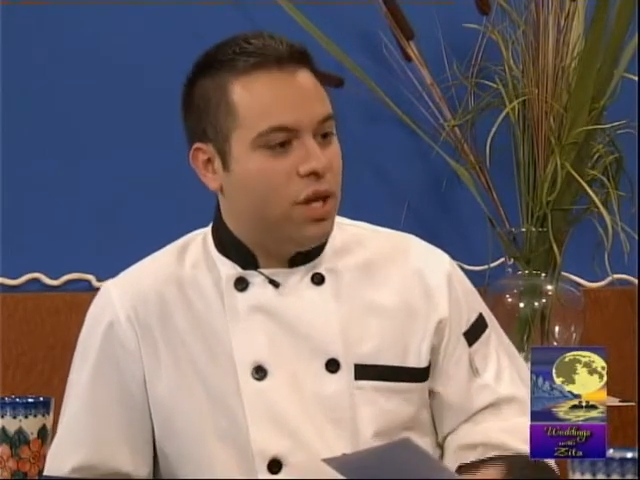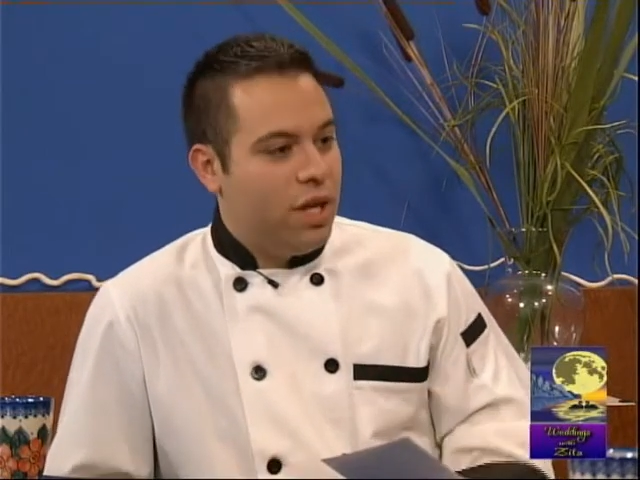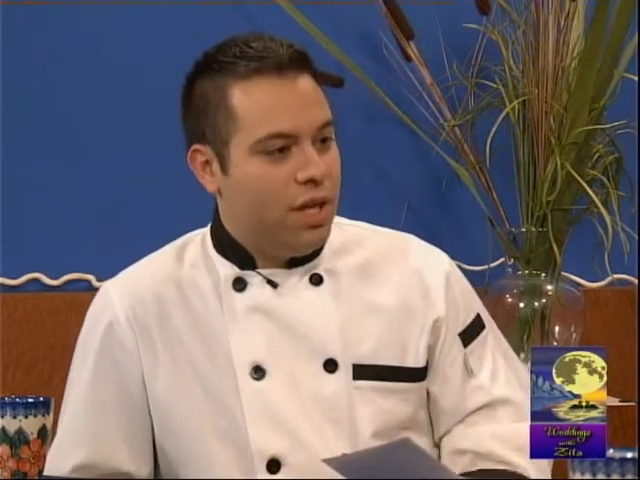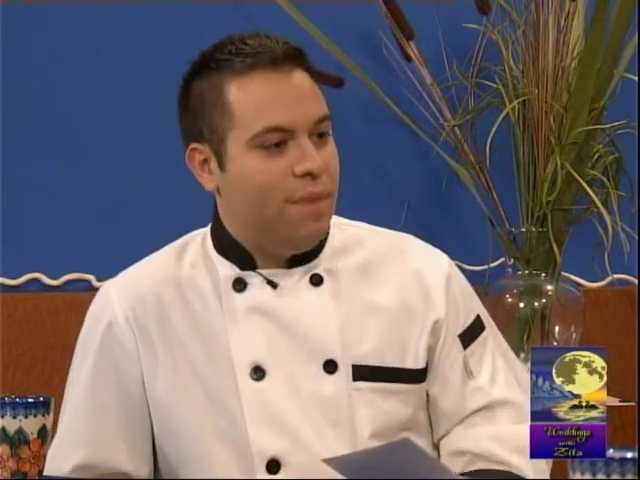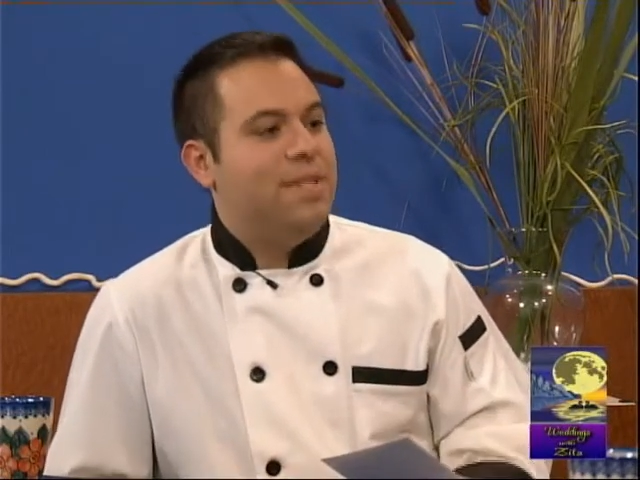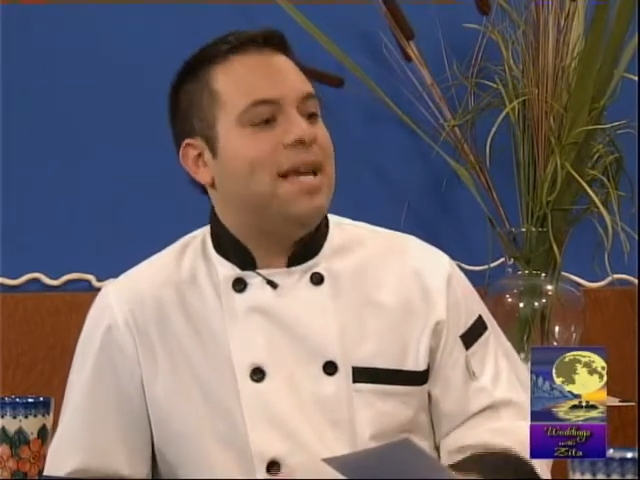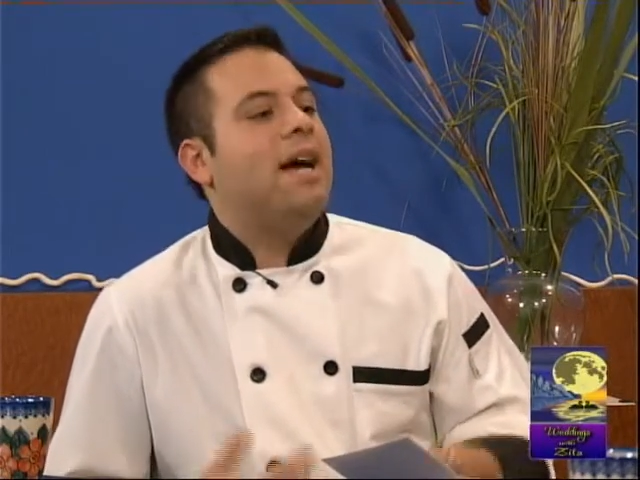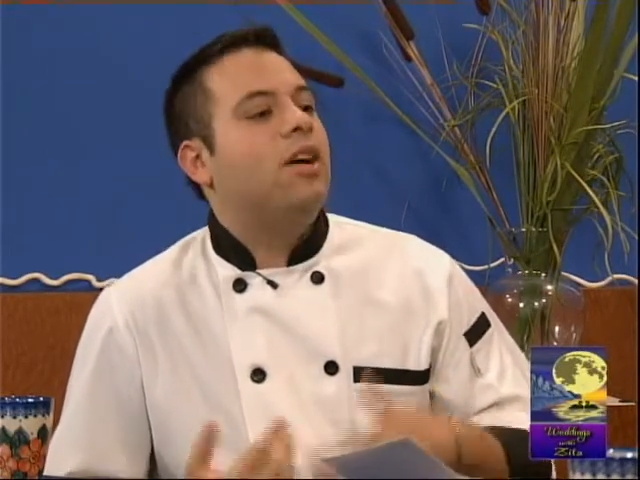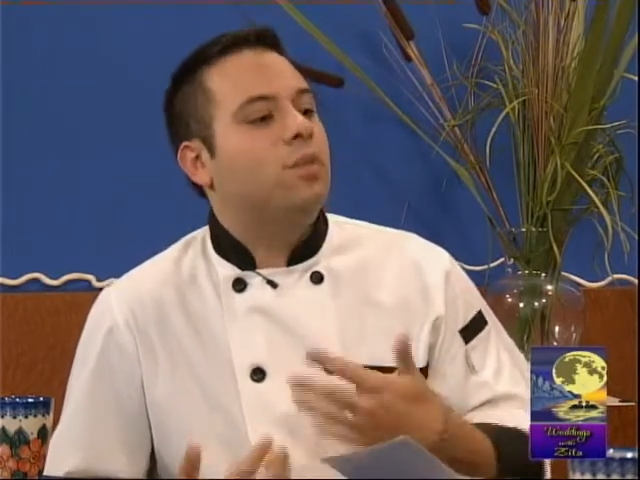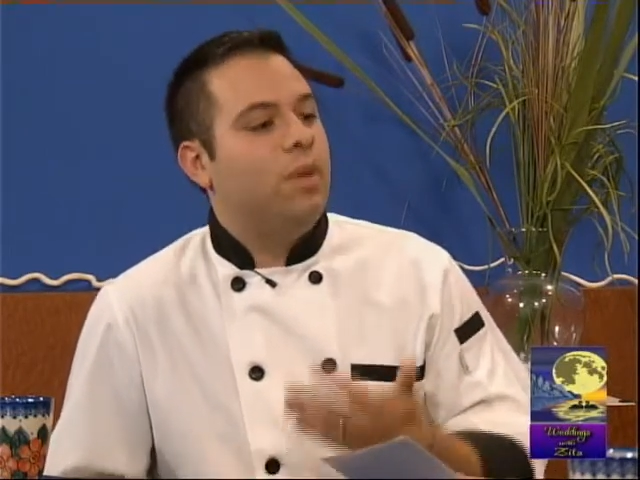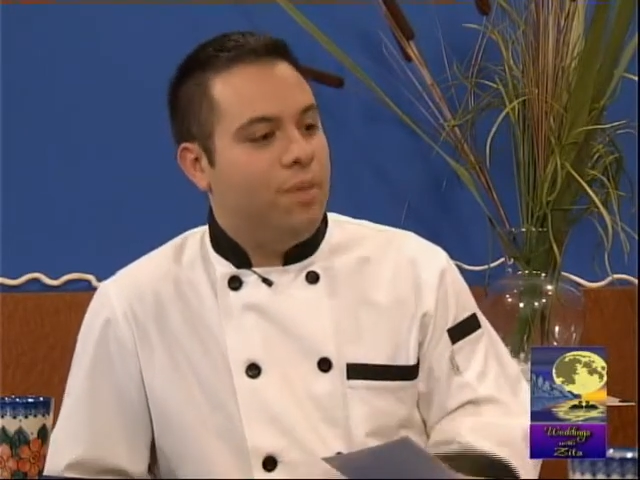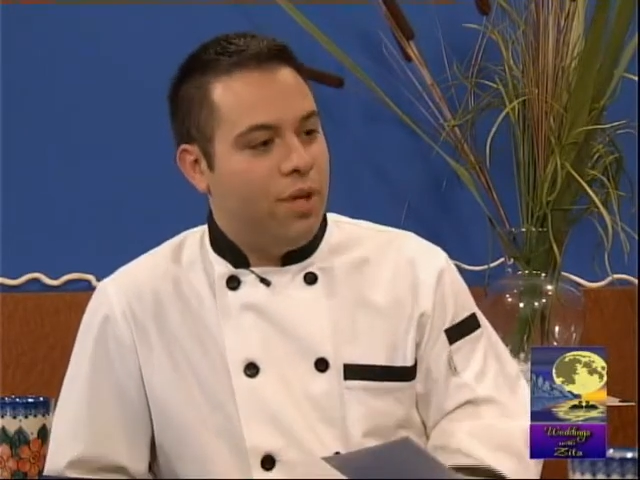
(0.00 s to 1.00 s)
we cook them
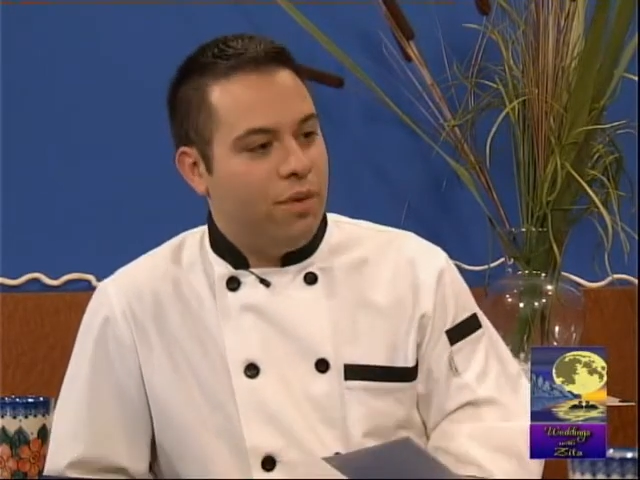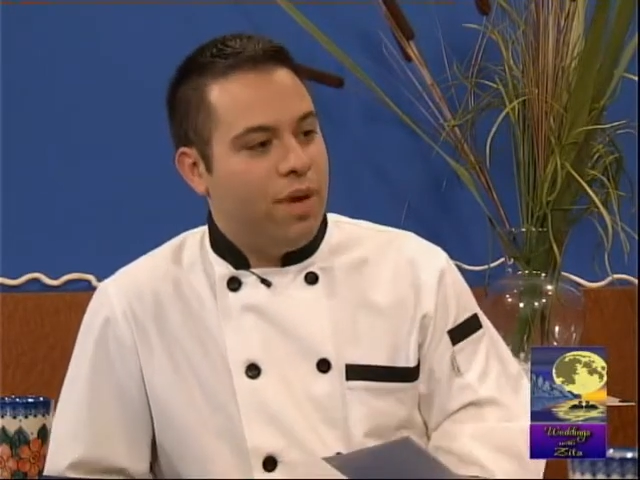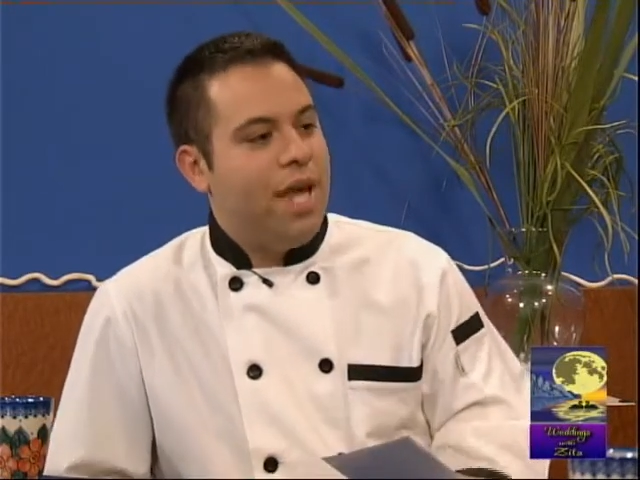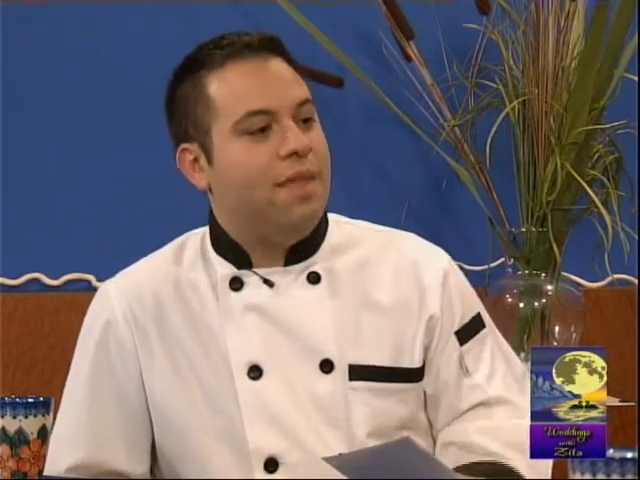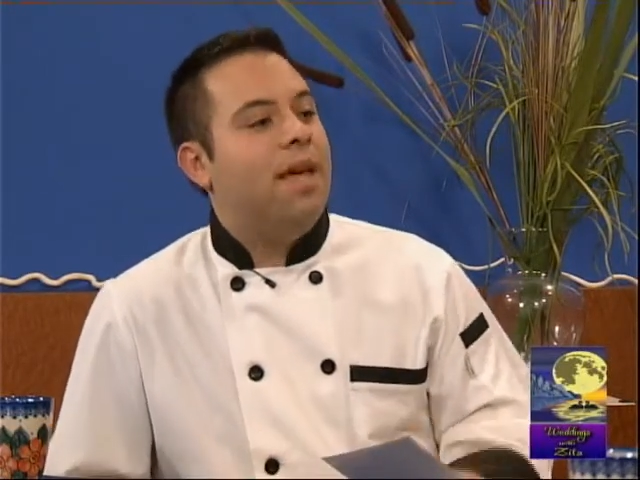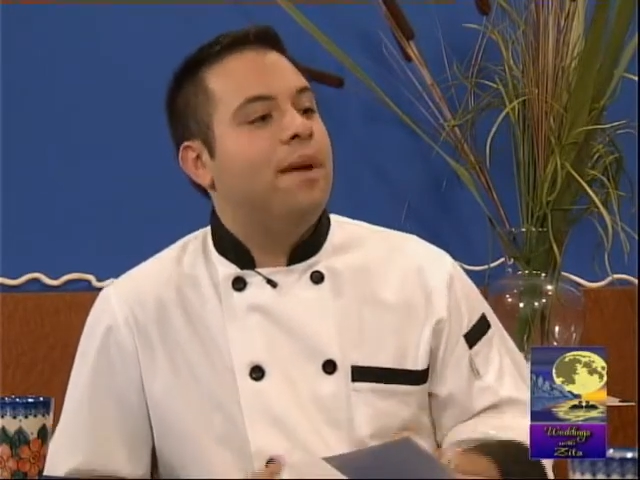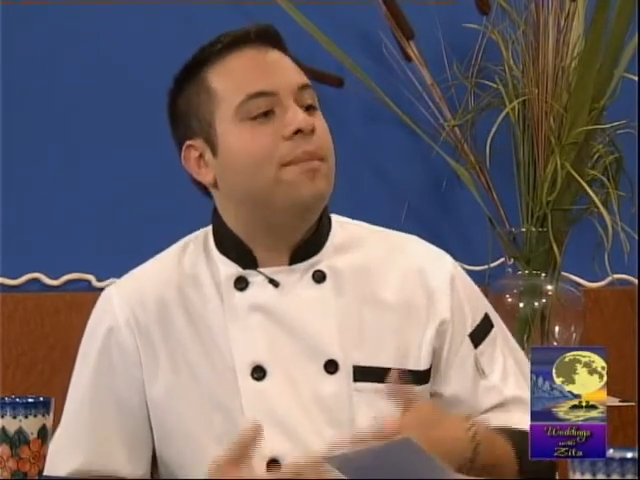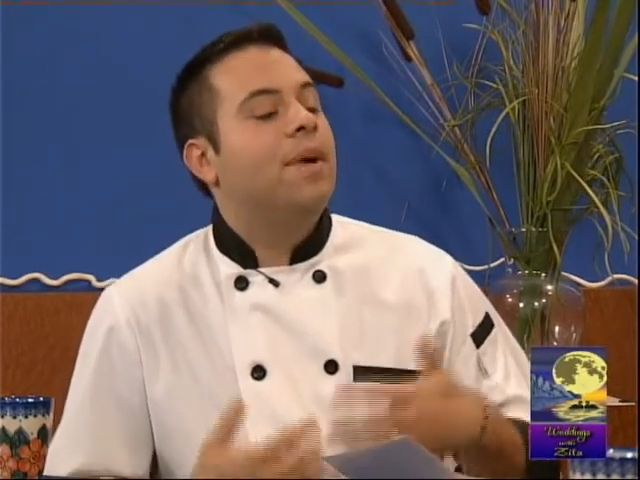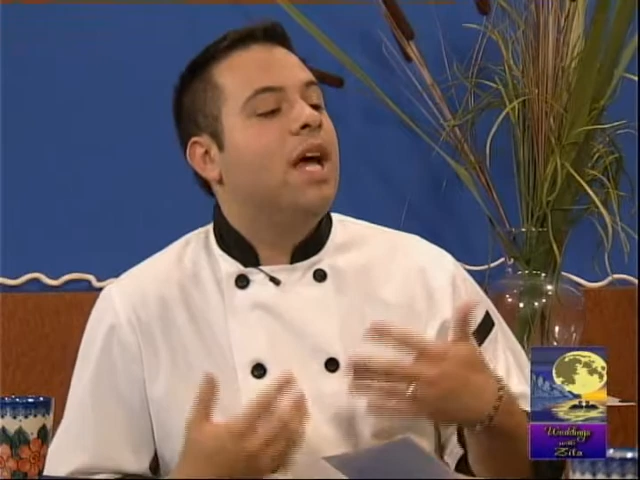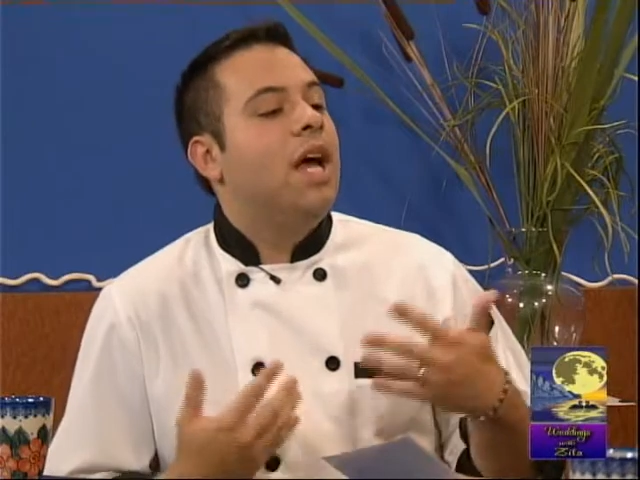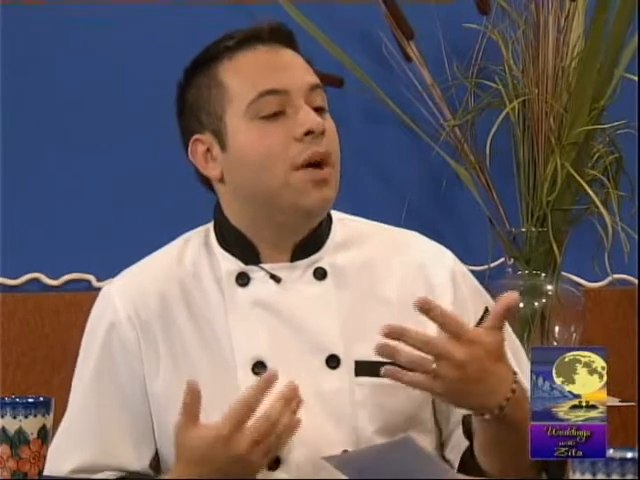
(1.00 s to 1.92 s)
down, we puree them.